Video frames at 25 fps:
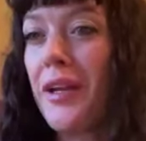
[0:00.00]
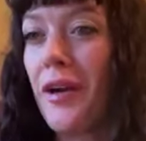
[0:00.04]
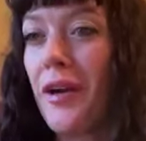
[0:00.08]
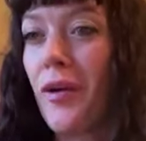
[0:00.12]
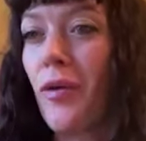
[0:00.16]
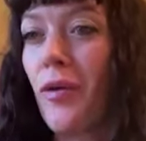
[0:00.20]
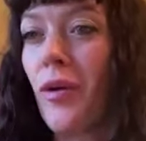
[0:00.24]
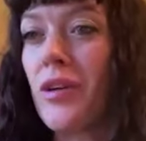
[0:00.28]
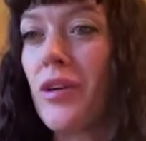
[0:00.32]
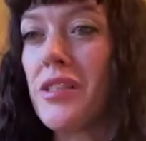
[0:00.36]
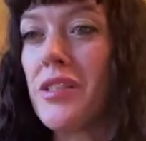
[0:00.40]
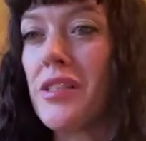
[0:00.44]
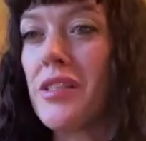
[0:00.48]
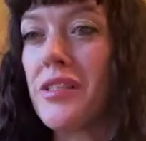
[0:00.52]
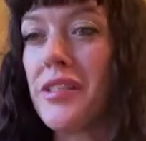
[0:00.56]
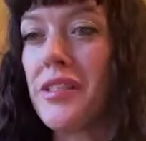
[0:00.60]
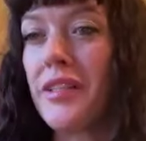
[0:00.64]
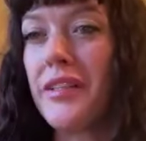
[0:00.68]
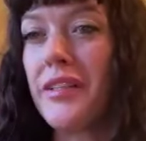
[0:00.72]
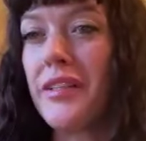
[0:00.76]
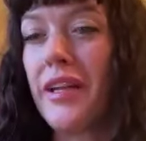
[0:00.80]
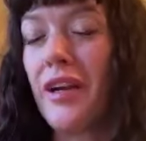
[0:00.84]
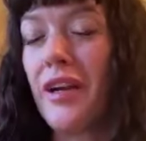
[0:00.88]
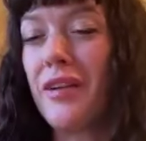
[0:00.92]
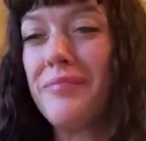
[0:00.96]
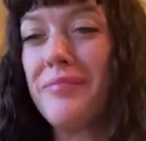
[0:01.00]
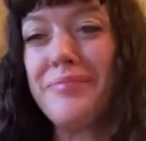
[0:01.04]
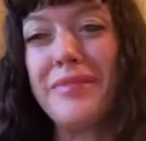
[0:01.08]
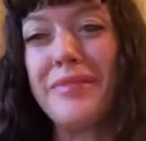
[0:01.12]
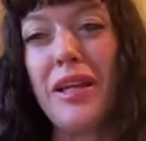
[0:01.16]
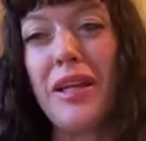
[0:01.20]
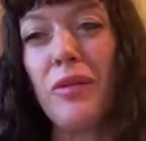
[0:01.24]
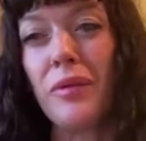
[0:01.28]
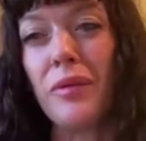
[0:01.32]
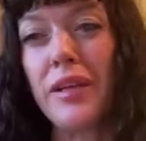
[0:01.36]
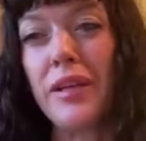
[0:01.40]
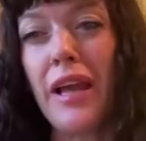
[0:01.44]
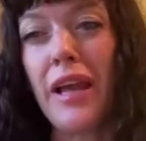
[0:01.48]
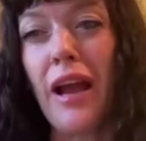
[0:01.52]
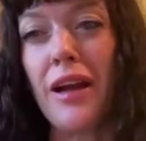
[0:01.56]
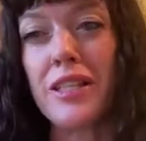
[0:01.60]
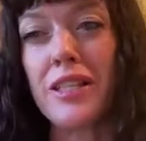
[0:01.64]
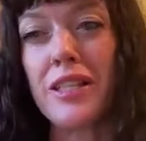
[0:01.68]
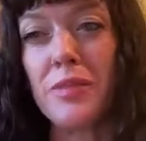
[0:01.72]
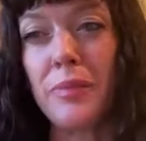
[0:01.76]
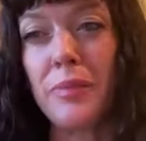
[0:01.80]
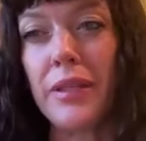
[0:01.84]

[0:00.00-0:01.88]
our horses and they react